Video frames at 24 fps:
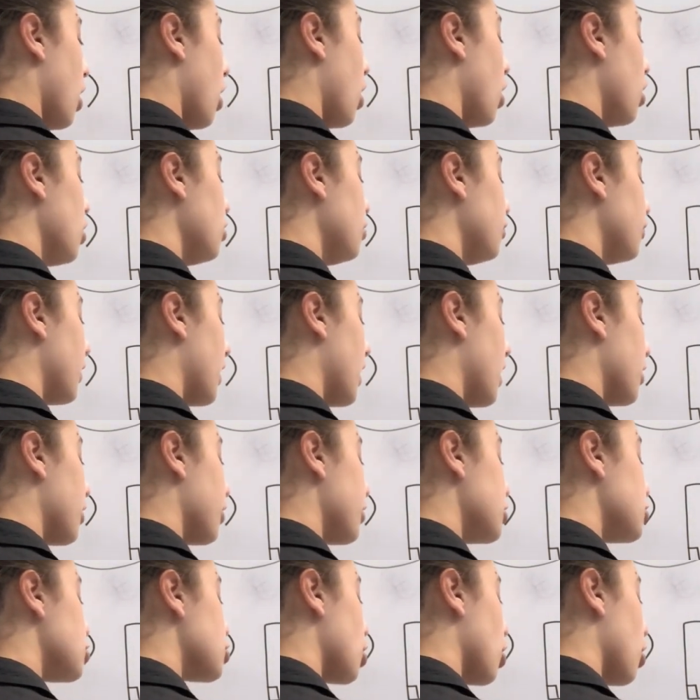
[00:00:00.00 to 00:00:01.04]
over
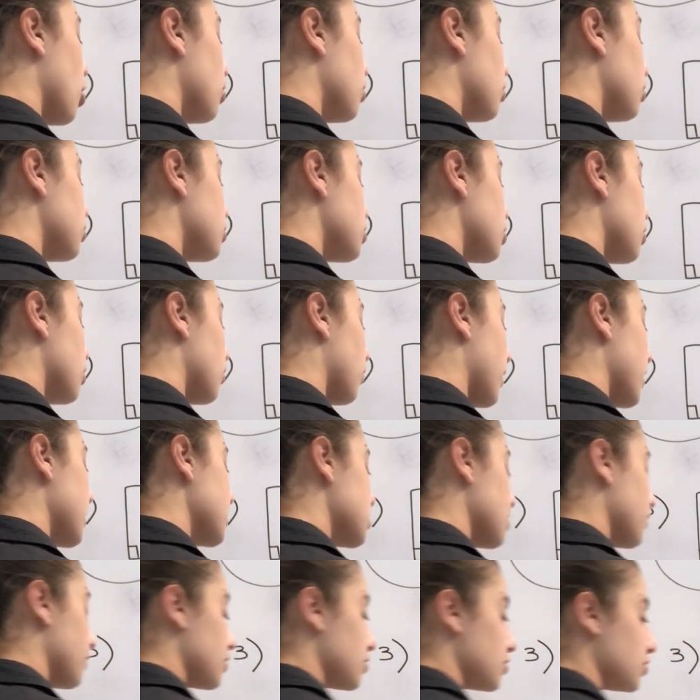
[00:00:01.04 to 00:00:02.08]
the total
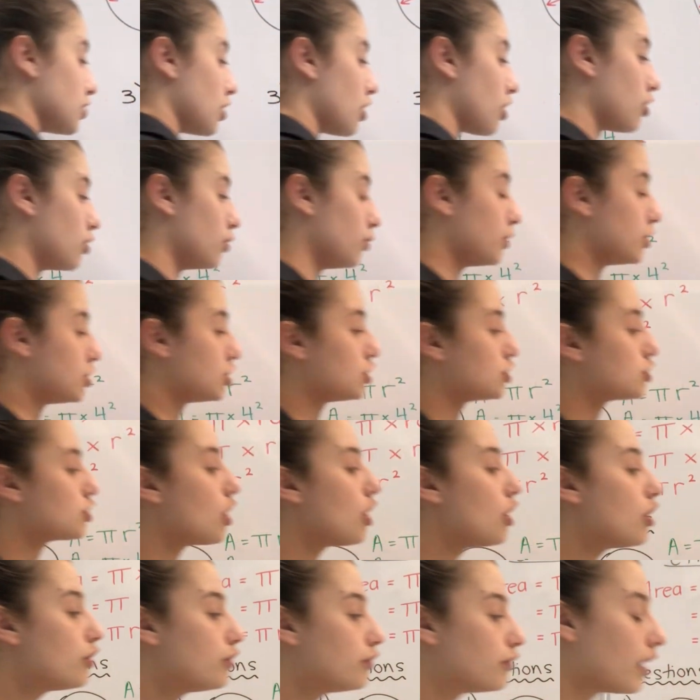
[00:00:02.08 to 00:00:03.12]
degrees of a circle, which is
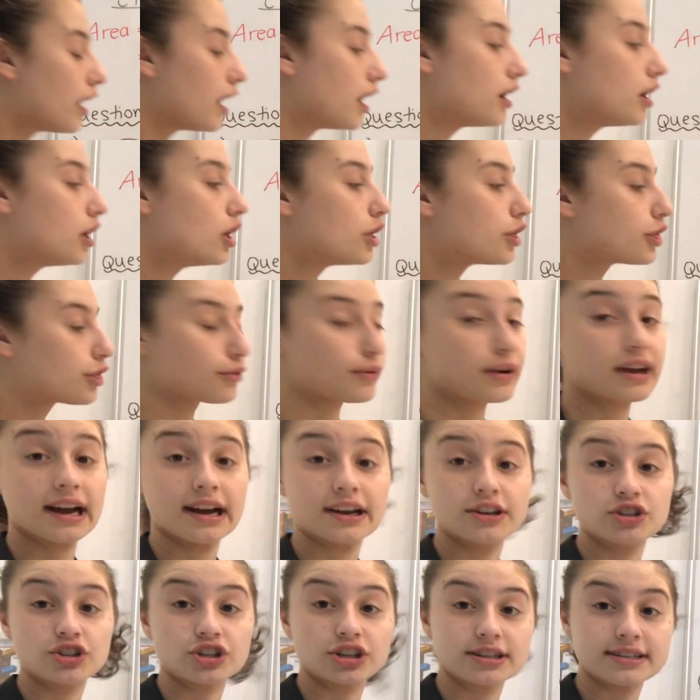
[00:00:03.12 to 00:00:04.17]
over
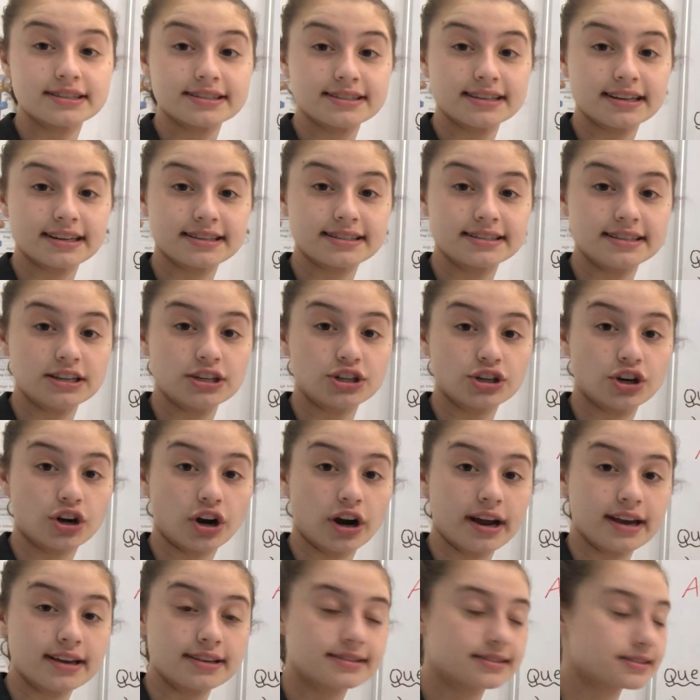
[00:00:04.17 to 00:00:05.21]
360
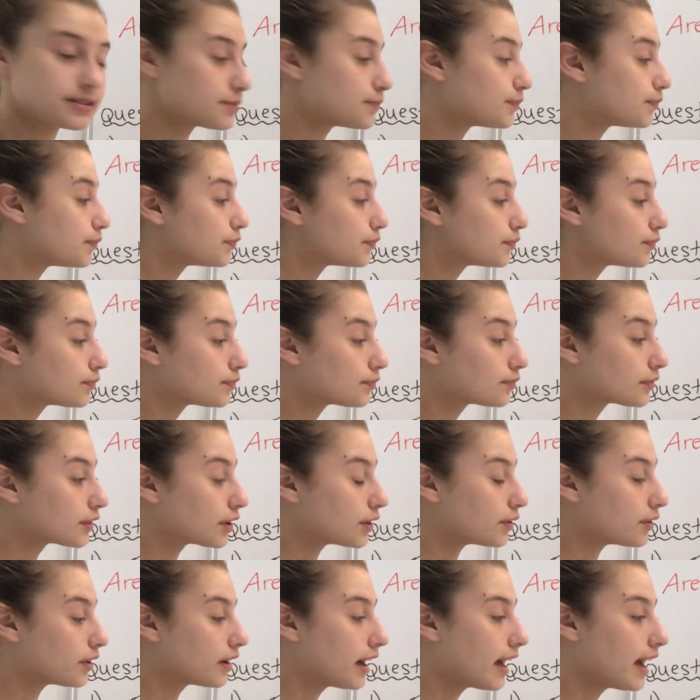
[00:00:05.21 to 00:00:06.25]
degrees.
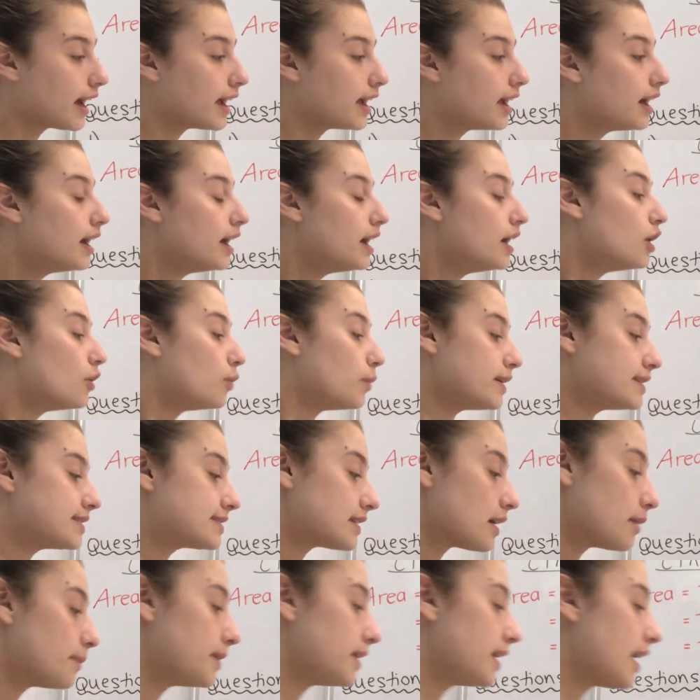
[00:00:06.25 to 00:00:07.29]
Okay, we
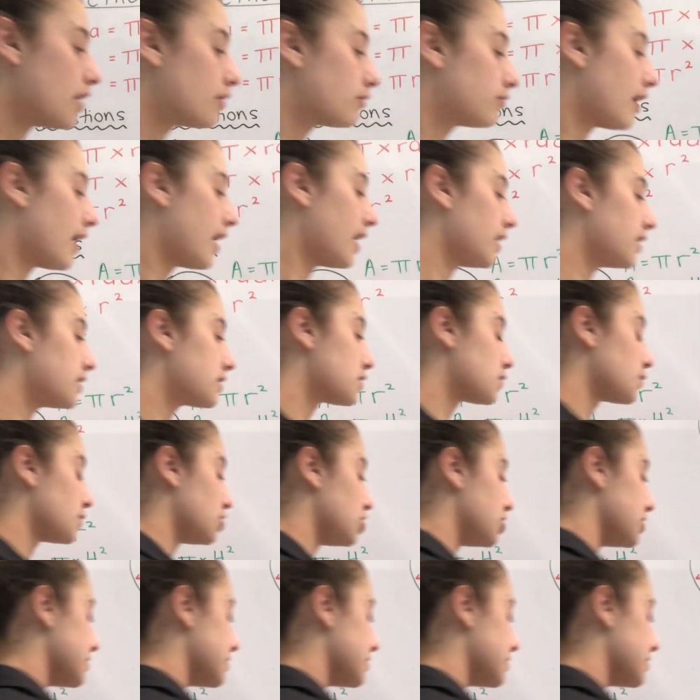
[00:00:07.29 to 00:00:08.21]
sub in our radius, which